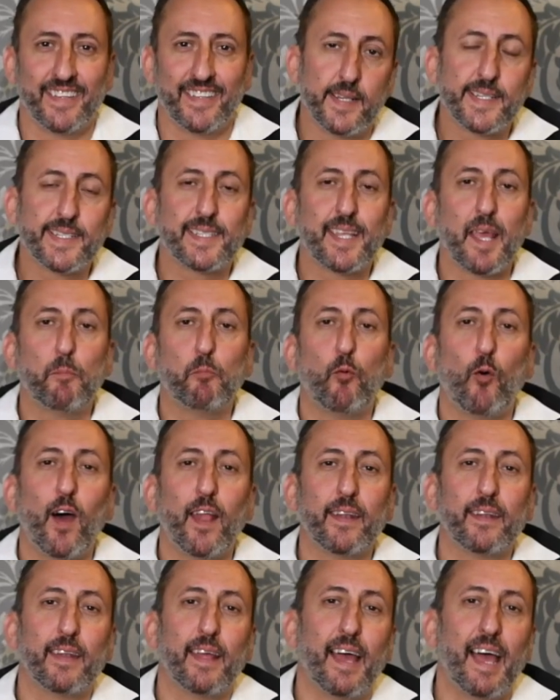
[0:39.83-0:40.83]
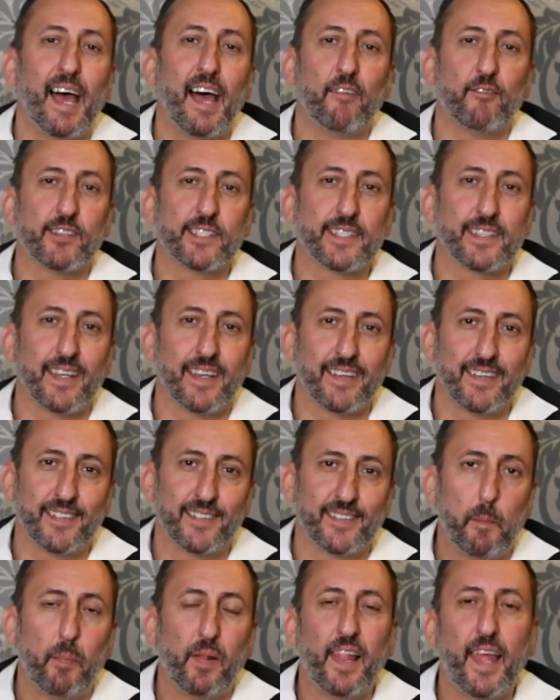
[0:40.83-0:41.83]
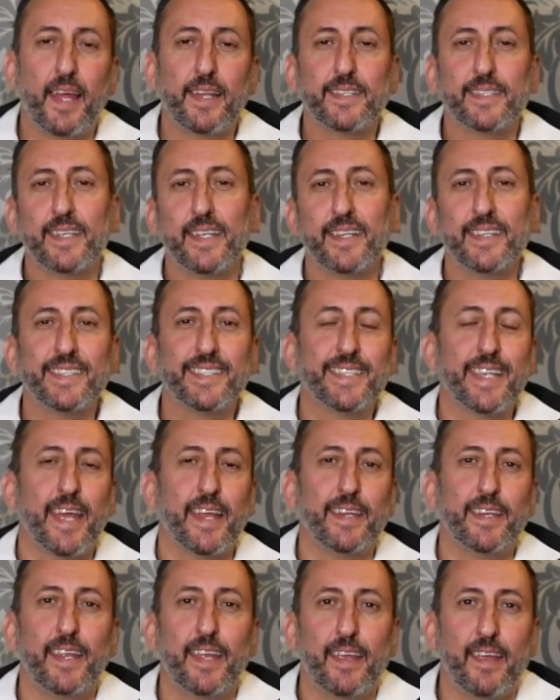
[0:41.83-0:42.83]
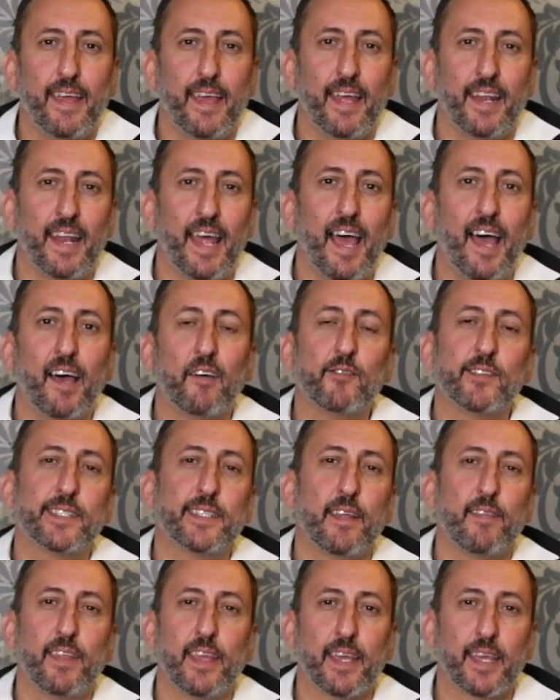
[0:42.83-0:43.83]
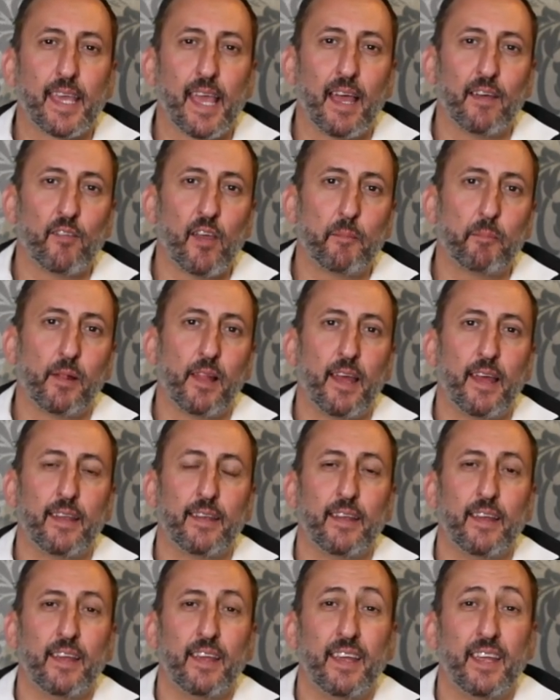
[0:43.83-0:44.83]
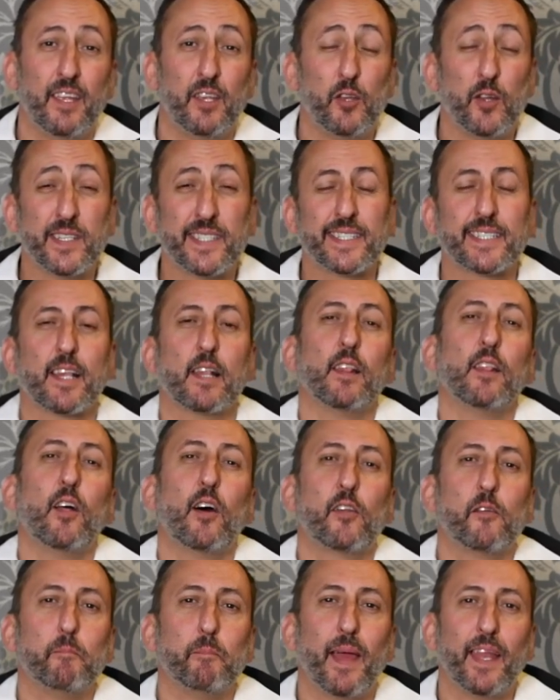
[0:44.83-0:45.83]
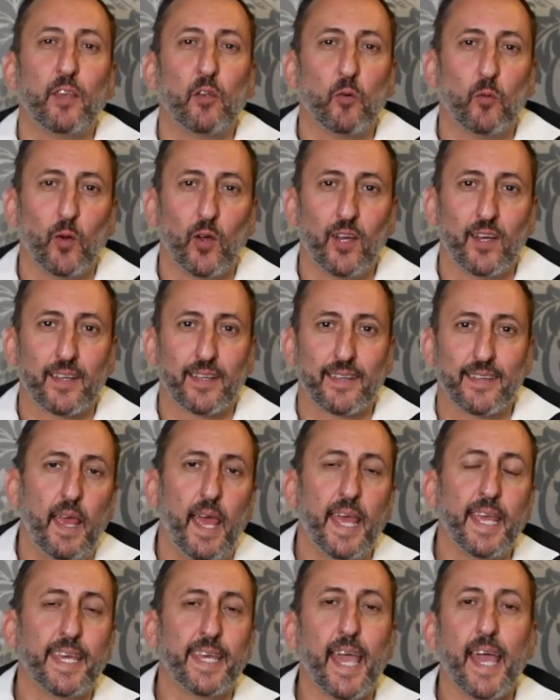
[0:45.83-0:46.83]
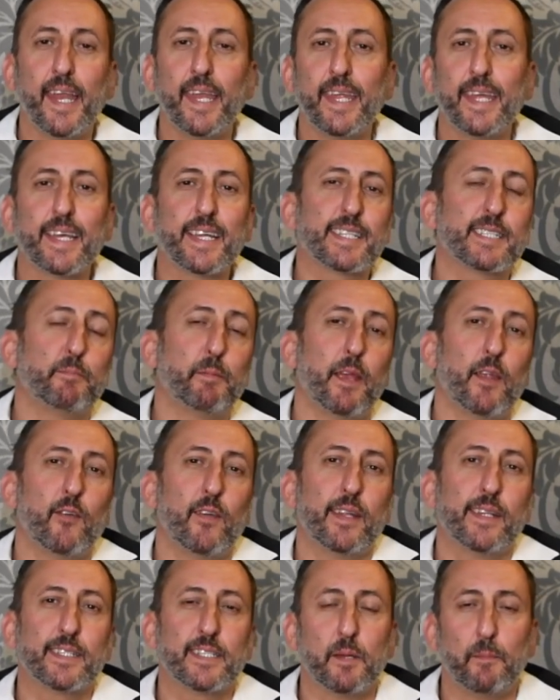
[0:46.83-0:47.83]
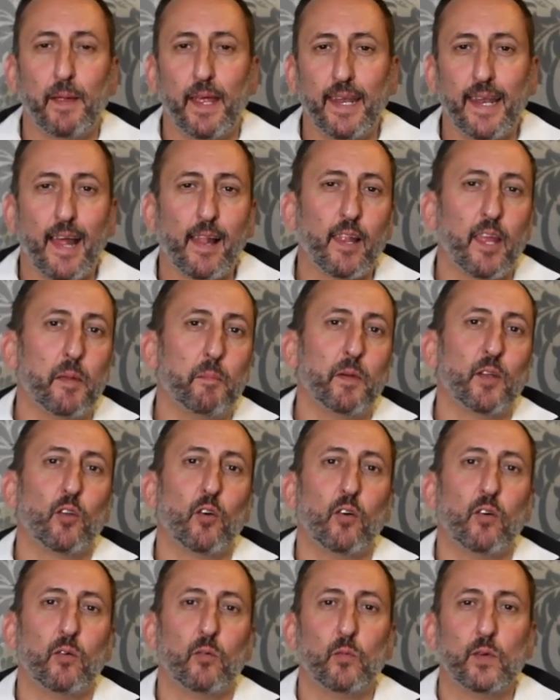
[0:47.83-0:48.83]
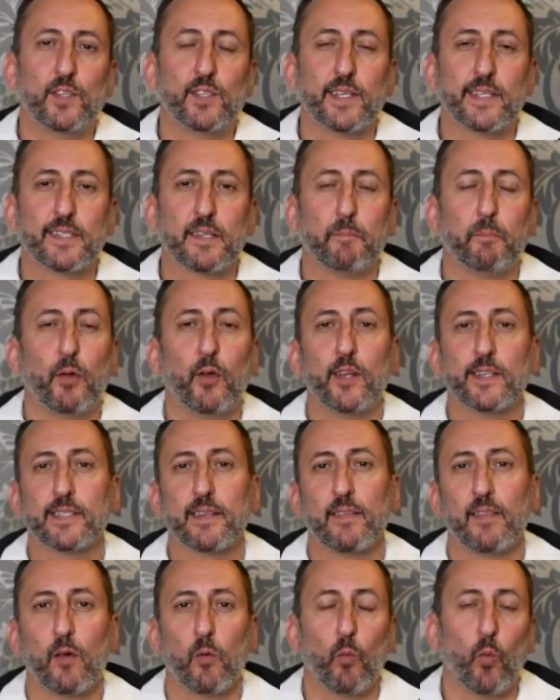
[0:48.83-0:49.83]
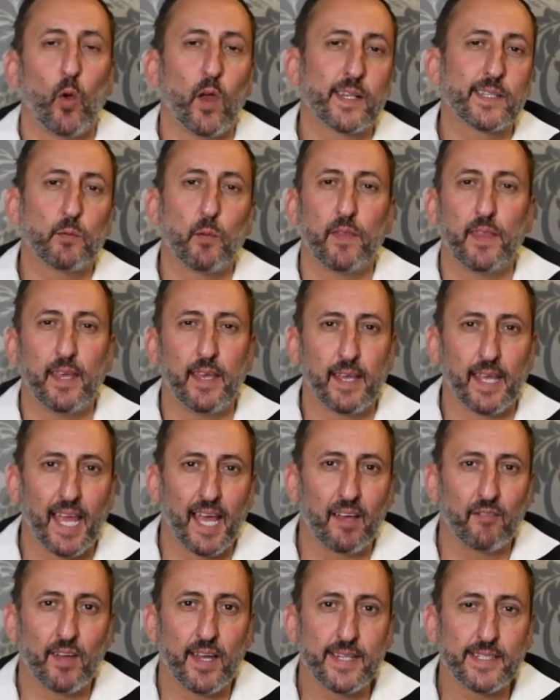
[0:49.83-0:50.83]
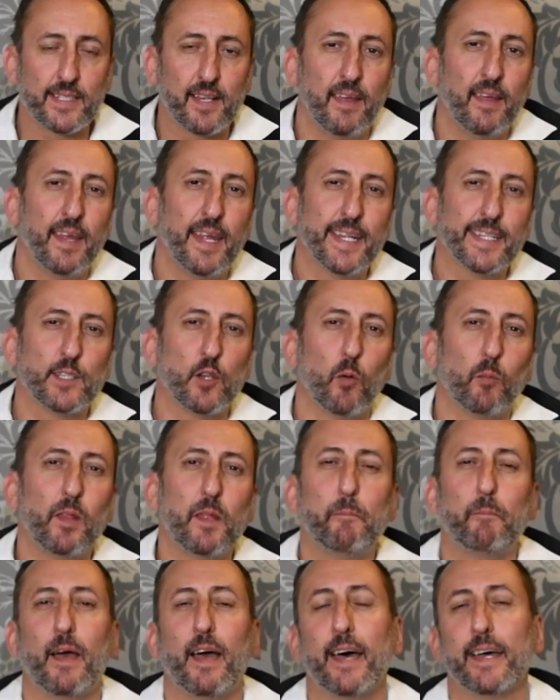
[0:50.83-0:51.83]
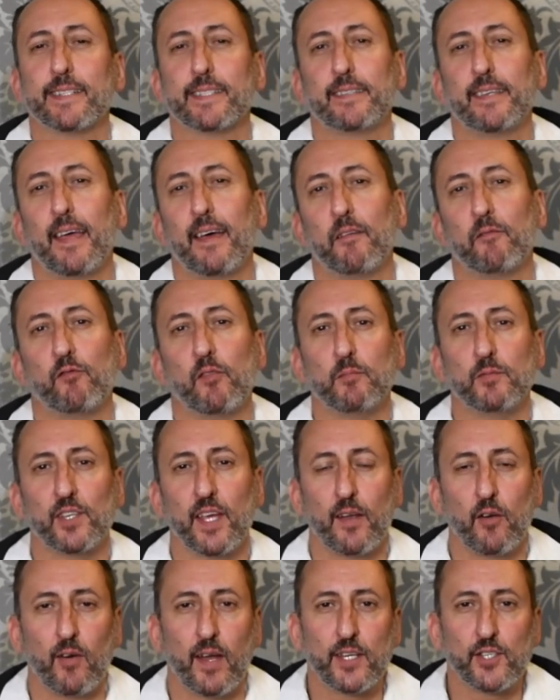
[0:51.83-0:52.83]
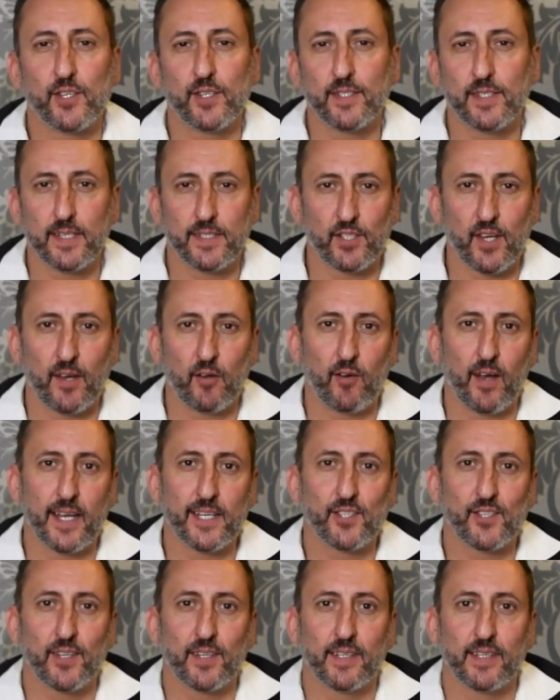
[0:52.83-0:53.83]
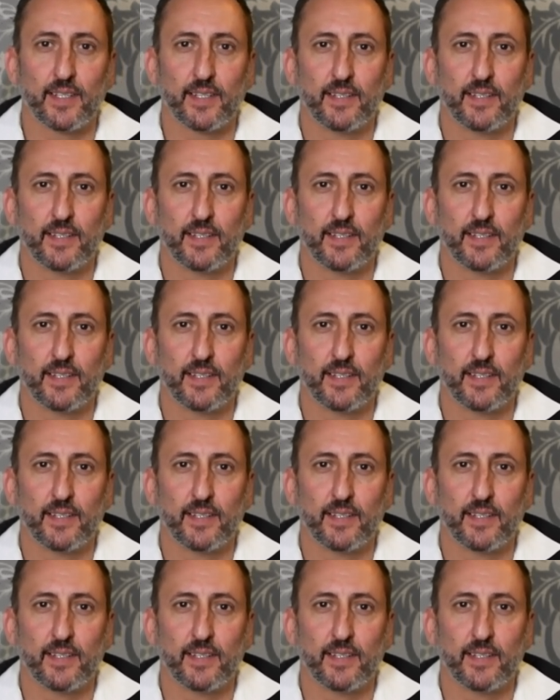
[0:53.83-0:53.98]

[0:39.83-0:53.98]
Step 1, harvesting. Planting, tending, and harvesting the agave plant uses a lot of manual work. And gaining experience to be an alhimador, which is the person that works with the agaves, is normally passed down from generation to generation.